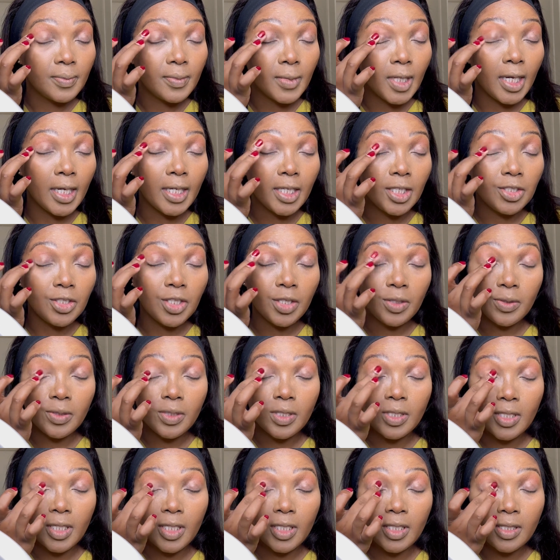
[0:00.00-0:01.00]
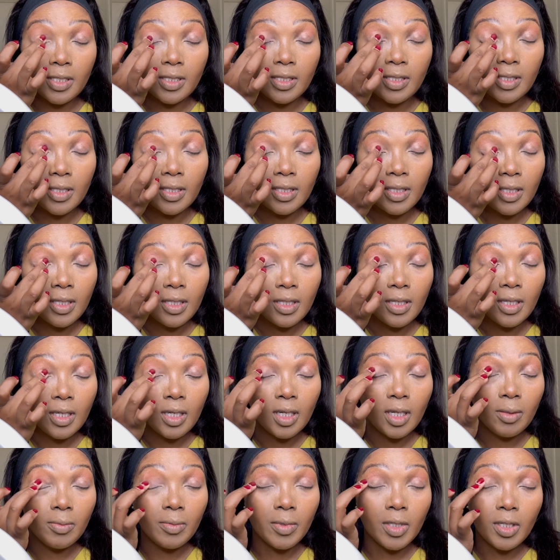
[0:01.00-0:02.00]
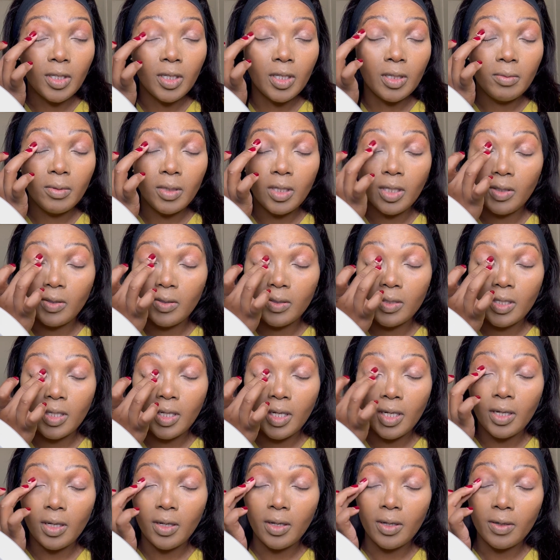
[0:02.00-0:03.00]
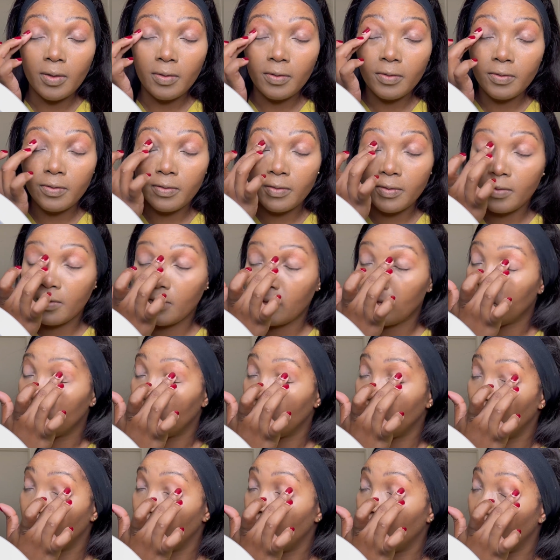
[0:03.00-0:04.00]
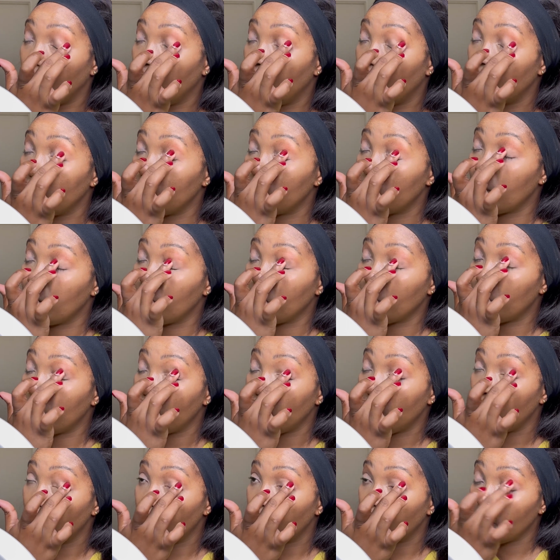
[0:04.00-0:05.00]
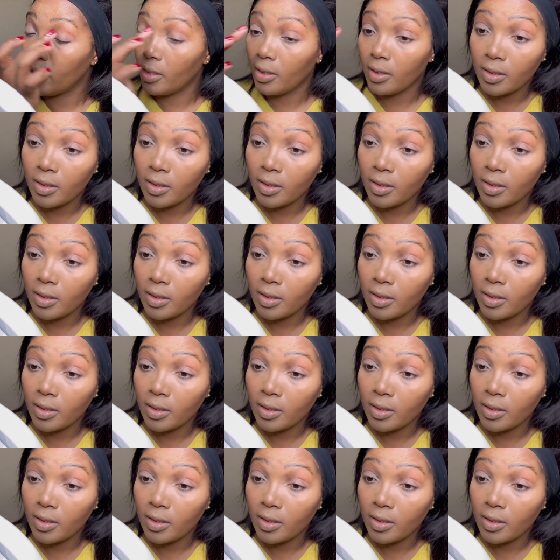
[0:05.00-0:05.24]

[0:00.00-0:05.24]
eyeshadow sticks, I'm not going to be using a lot of eyeshadow primer.